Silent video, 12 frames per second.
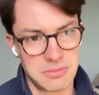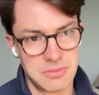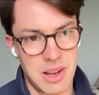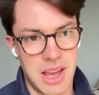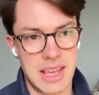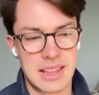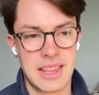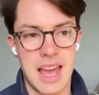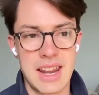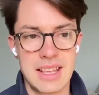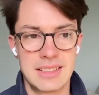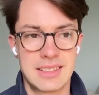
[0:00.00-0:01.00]
Like, that
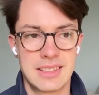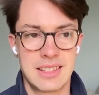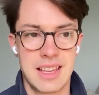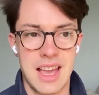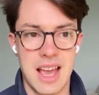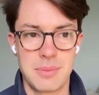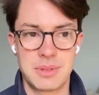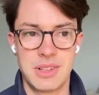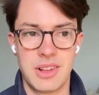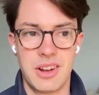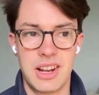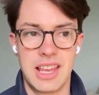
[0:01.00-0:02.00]
is
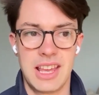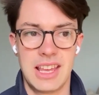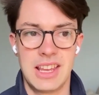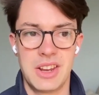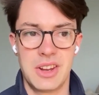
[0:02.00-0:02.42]
absolutely